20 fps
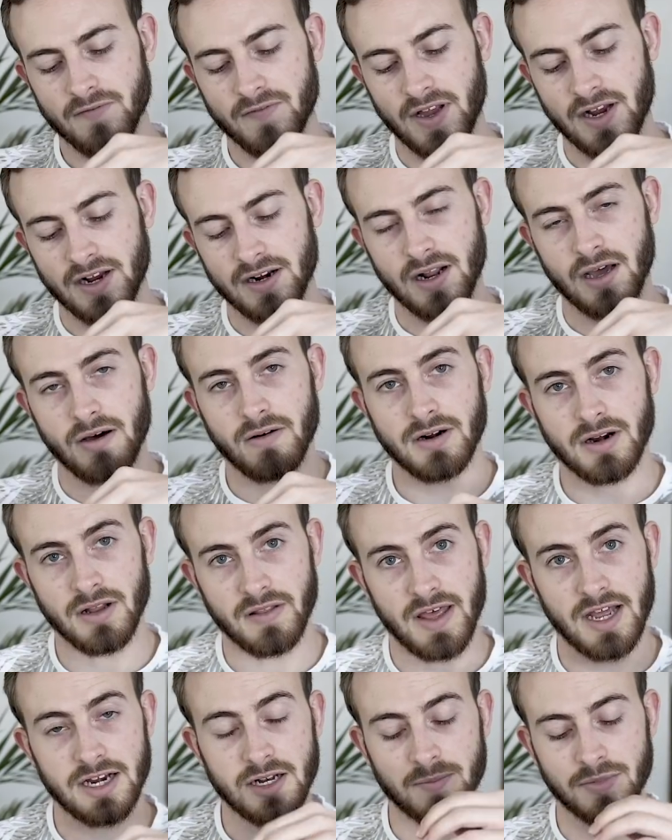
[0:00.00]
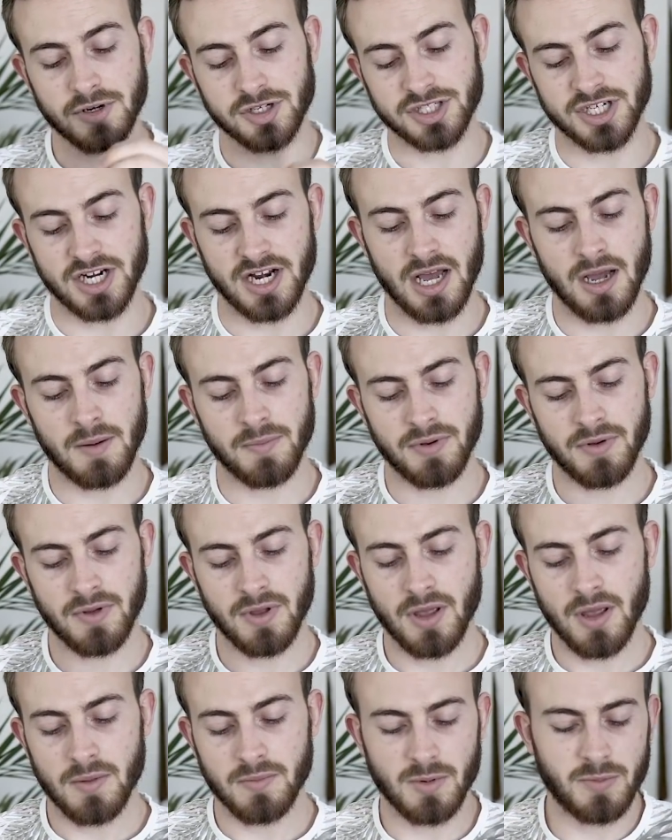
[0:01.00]
fingernail under there to push it up.
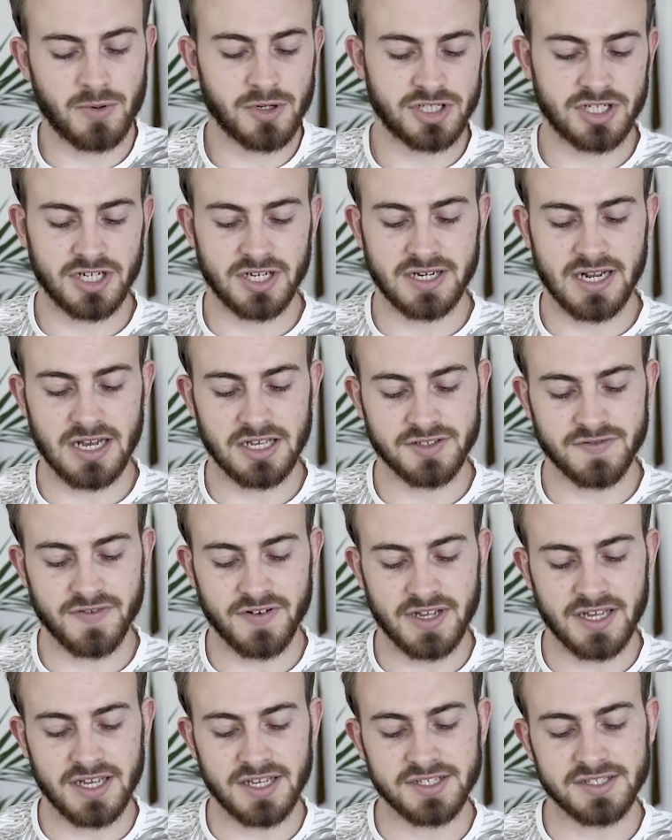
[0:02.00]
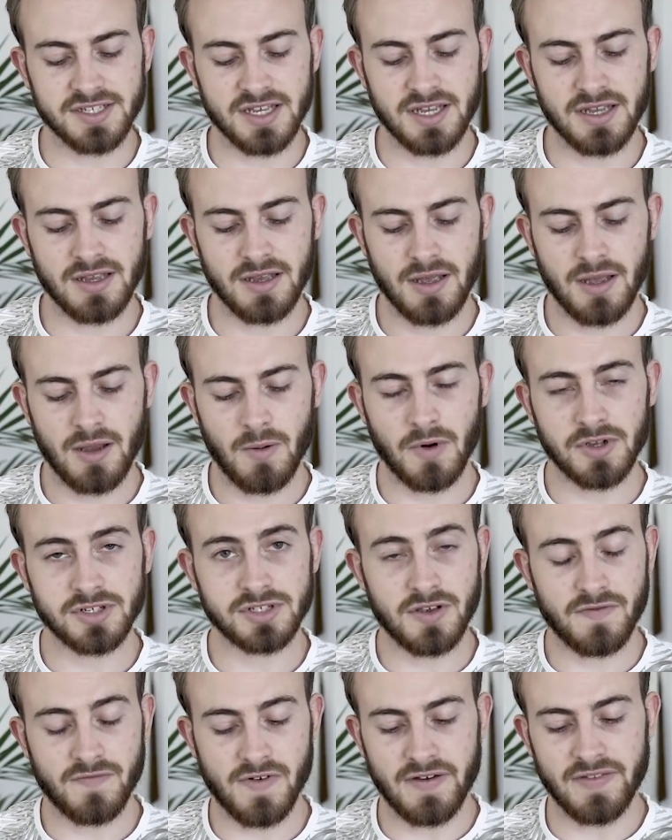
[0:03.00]
But pushing it down is very easy. Once
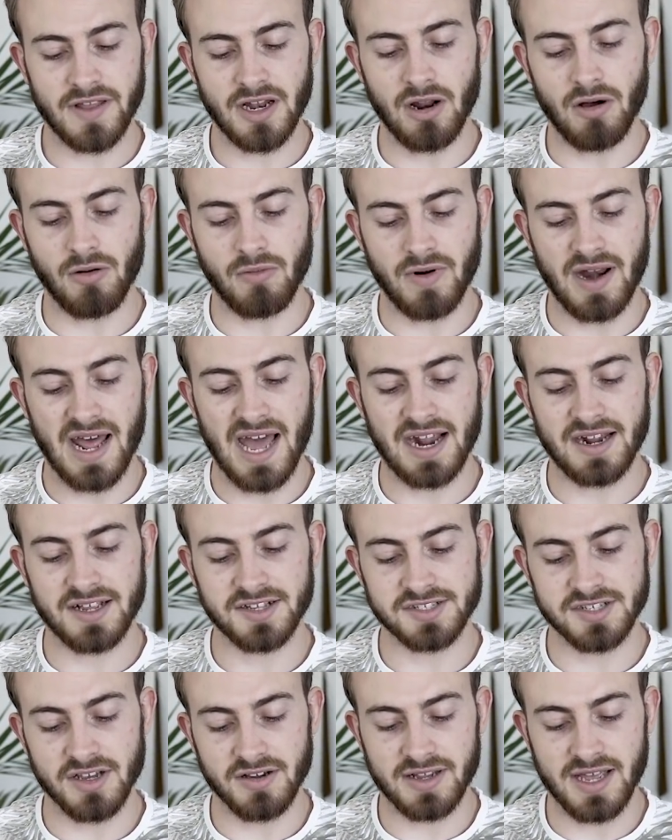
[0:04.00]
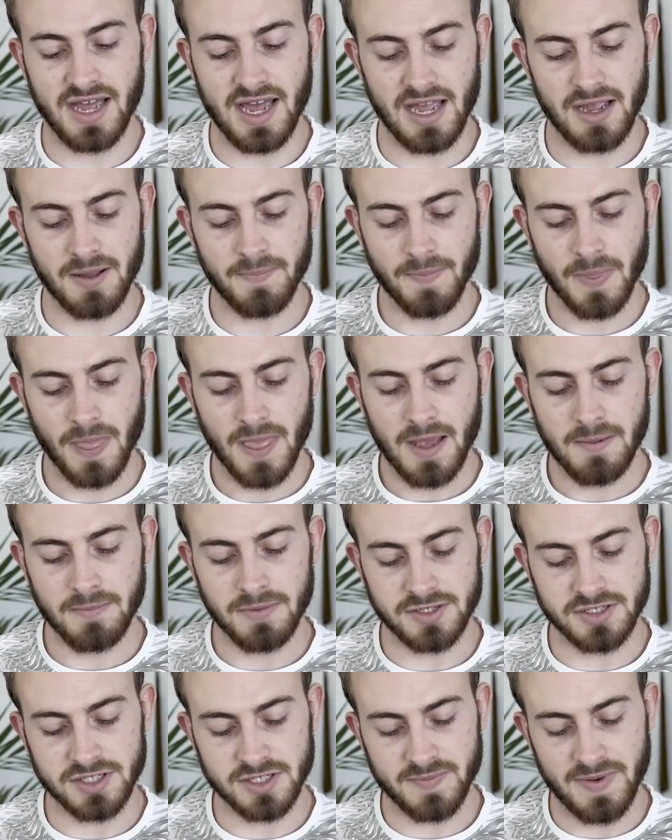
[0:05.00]
you find the little knack, it's okay.
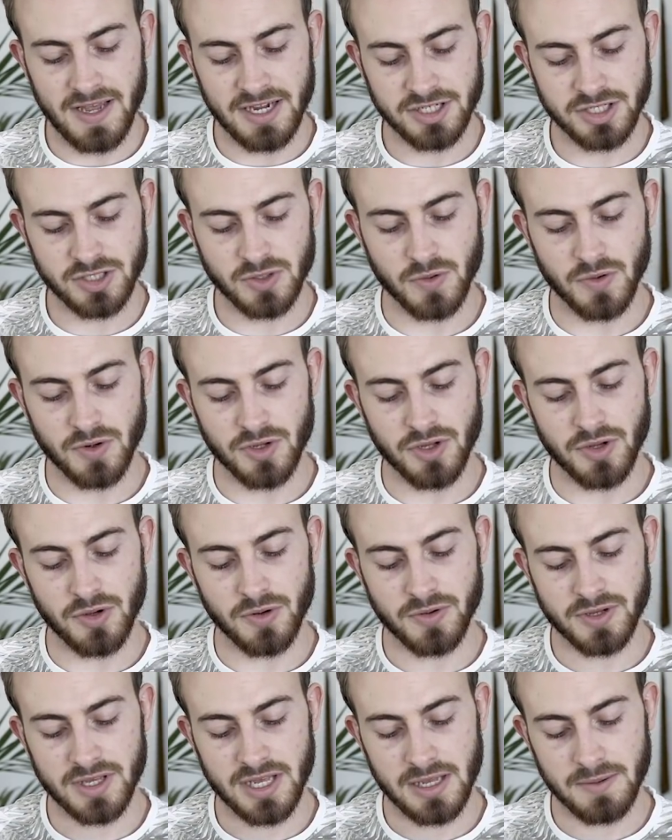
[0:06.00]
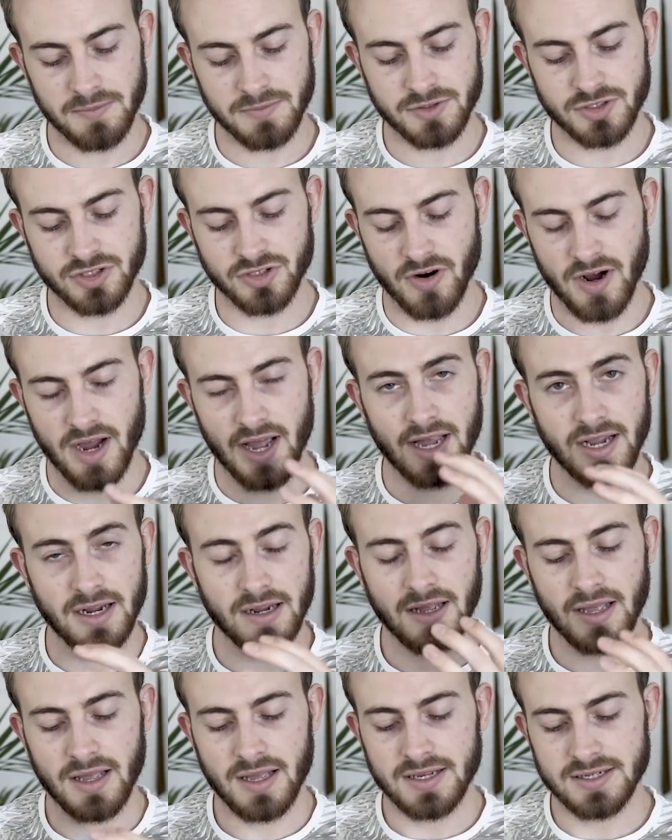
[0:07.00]
But just make sure you keep
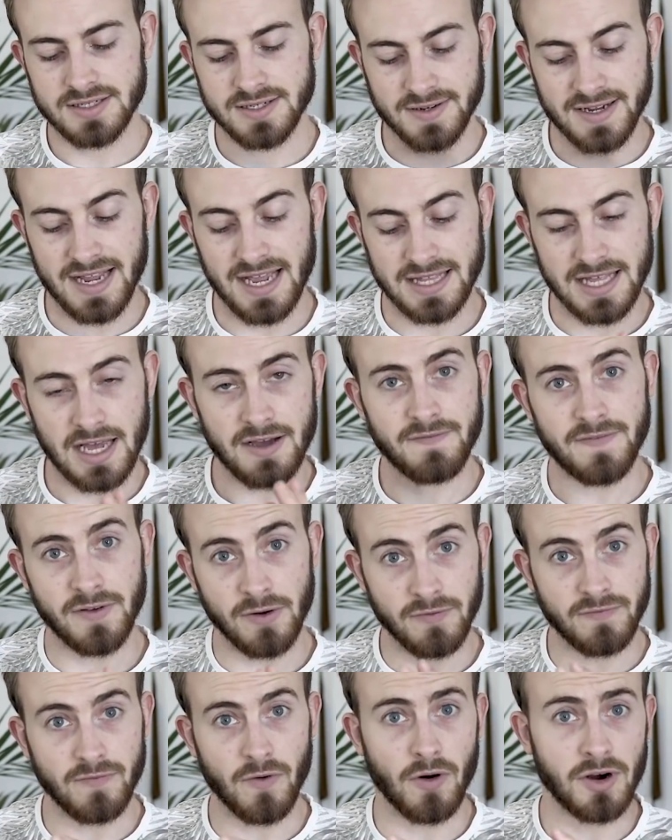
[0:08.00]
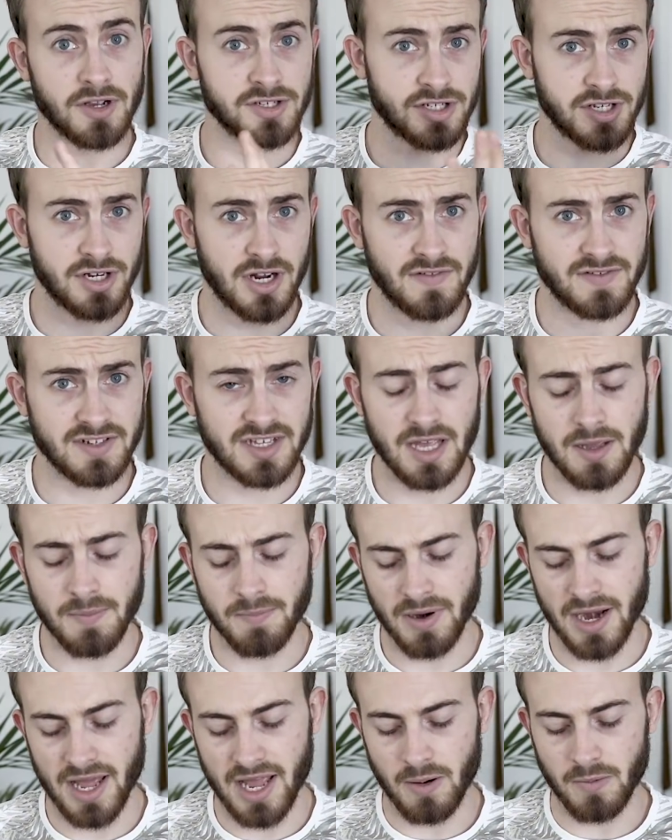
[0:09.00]
trying to get that feel for it so you don't have to keep
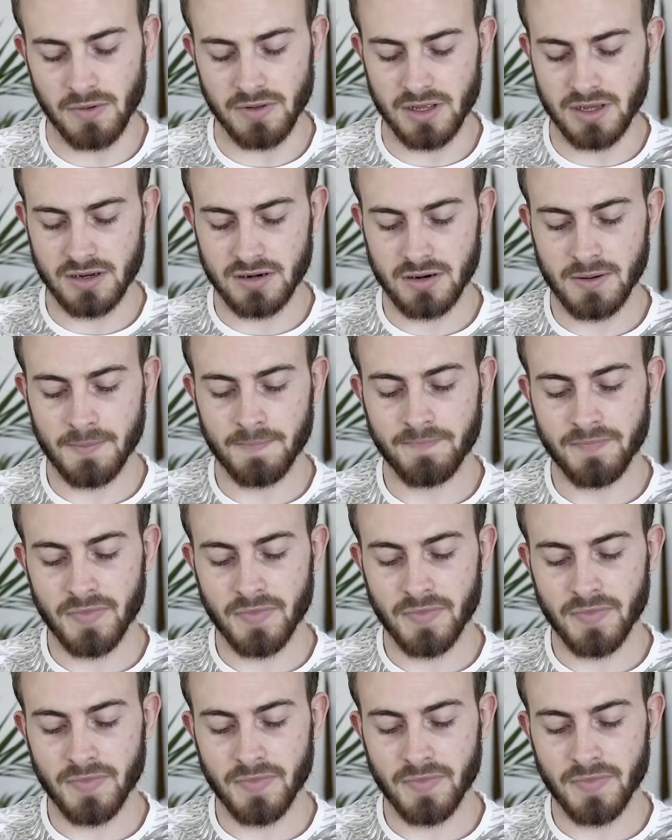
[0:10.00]
playing with it.